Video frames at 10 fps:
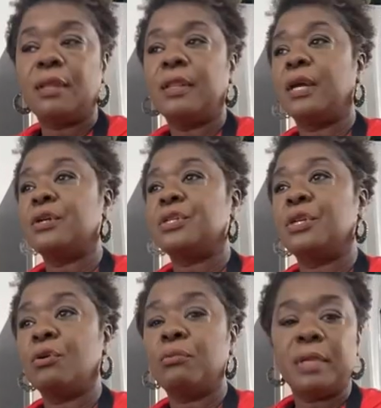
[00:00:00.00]
There's
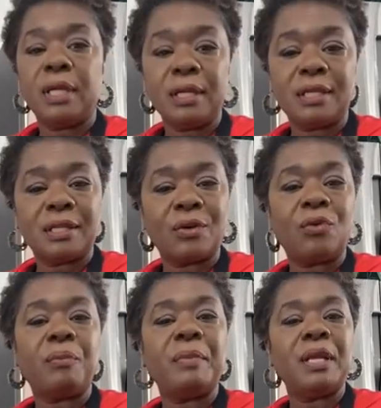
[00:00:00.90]
no meat
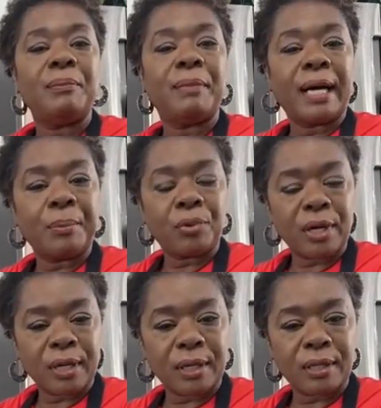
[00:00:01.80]
or meat
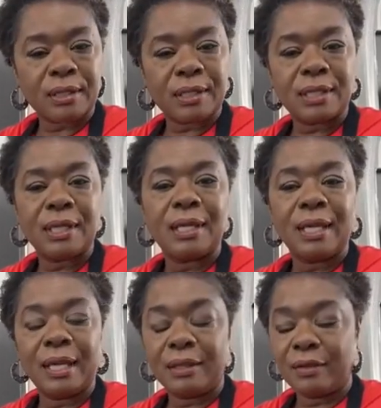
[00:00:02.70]
byproducts
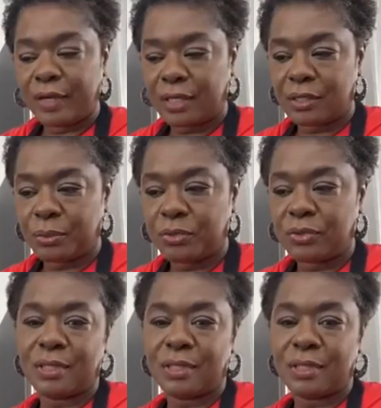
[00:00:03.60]
in the vegetables.